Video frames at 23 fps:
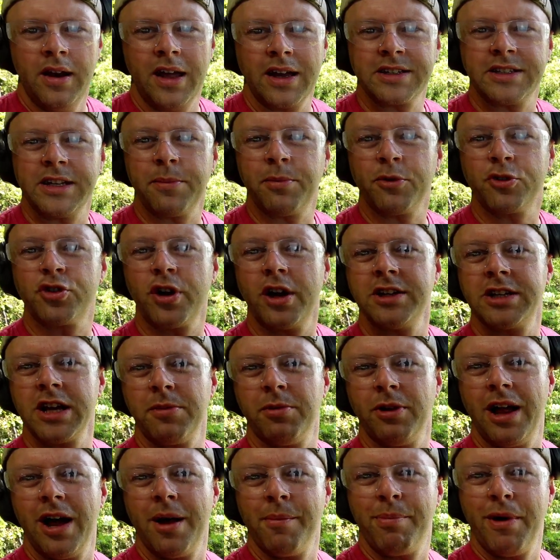Next up, we'll try
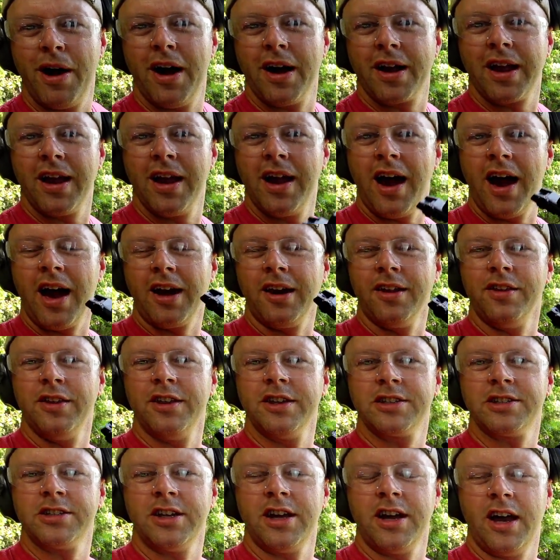double out buck out of
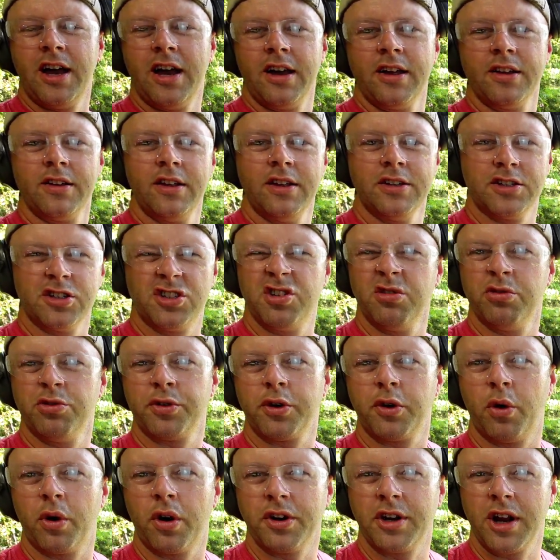this, it's 2
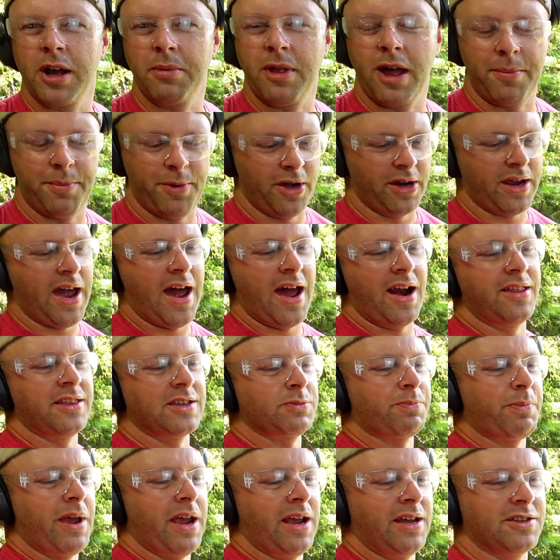3/4 double out buck out of this
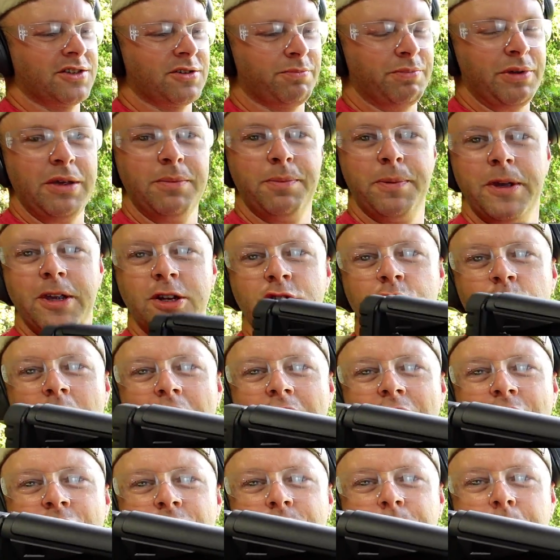Panzer
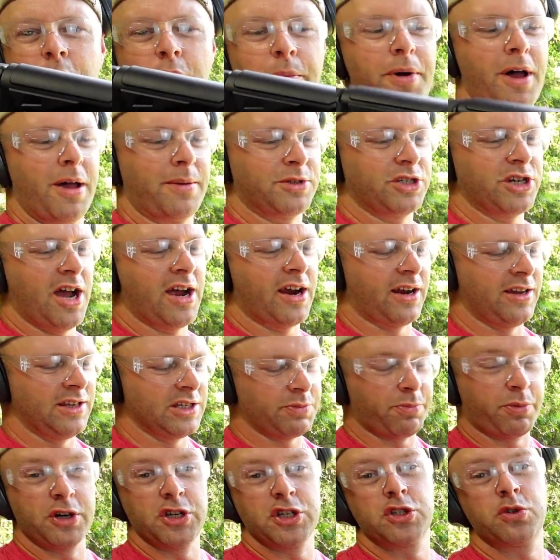BP-12 bullpup shotgun. It's a
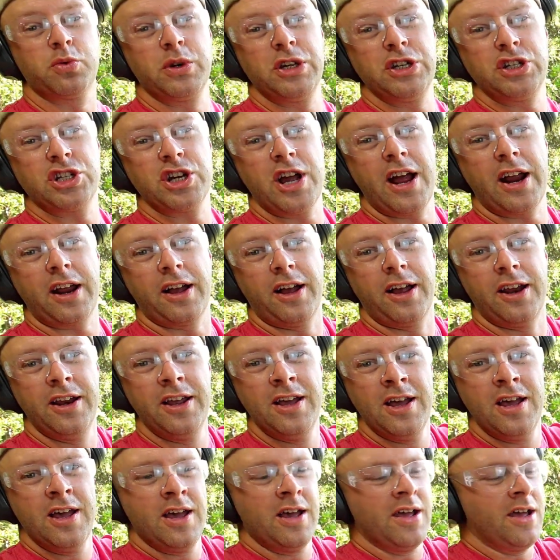pretty sweet shotgun.
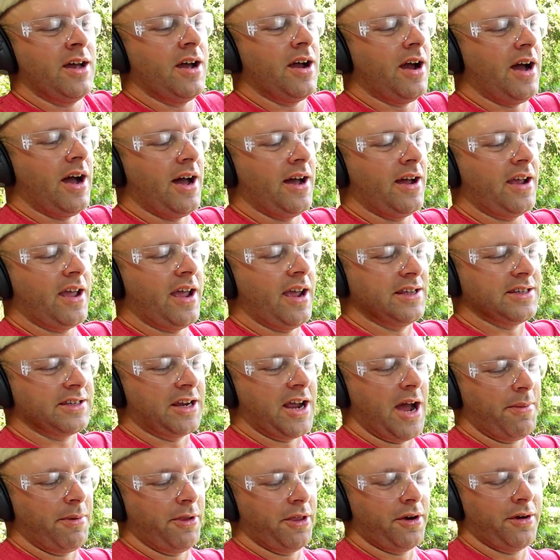Has a
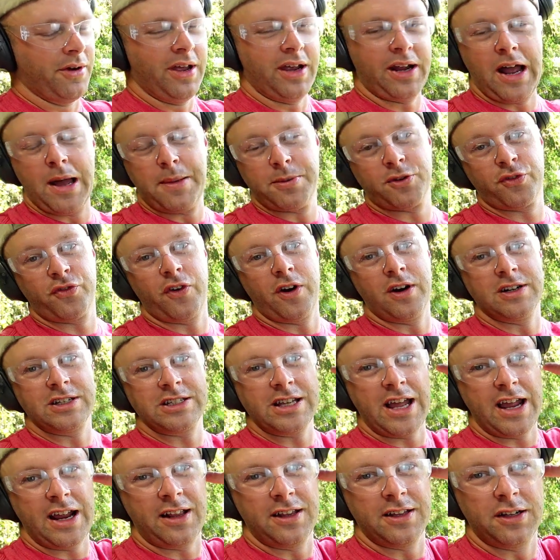couple little hiccups as far as
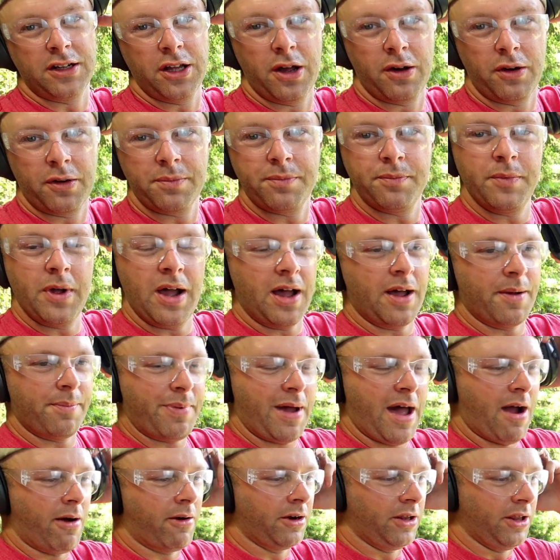cycling lower
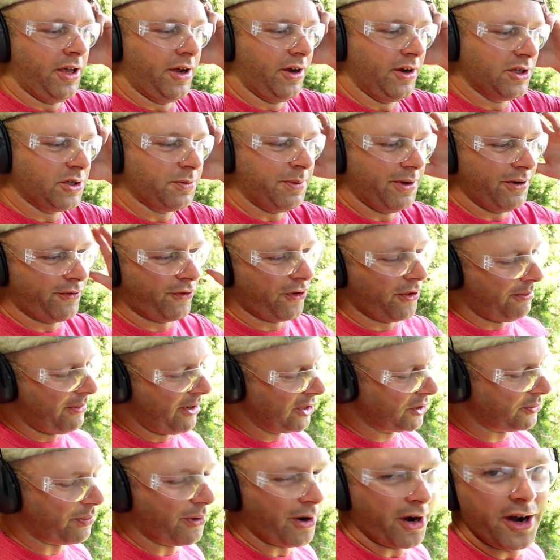power loads, but for the
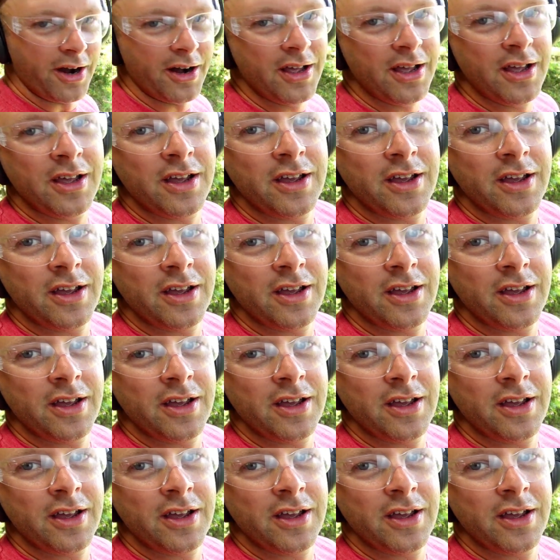most part,